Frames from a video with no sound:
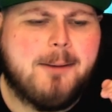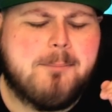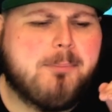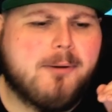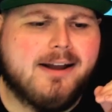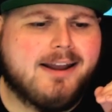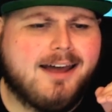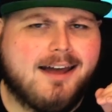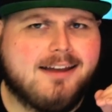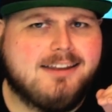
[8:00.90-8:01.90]
But,
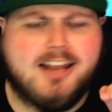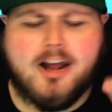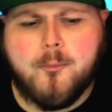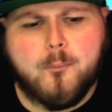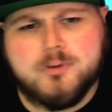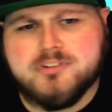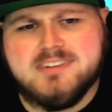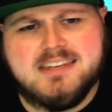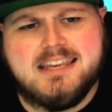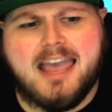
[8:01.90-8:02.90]
uh, you know, we'll
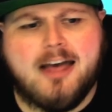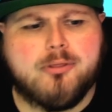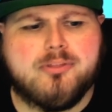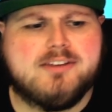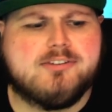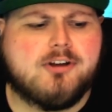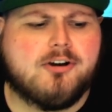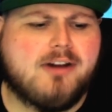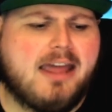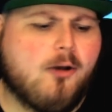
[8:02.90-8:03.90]
see how things
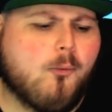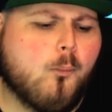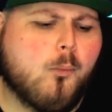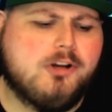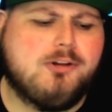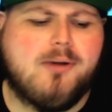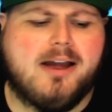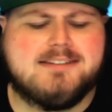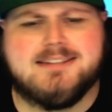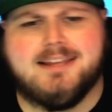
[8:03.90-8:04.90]
turn out. What do you
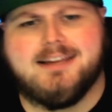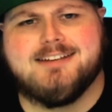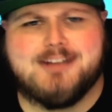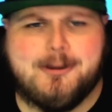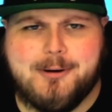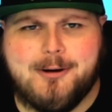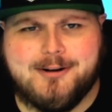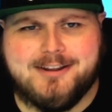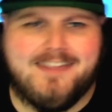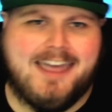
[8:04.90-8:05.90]
guys think is going
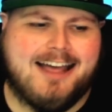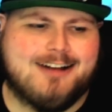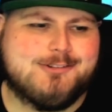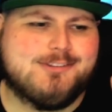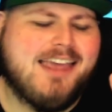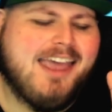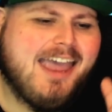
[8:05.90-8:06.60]
on in the house?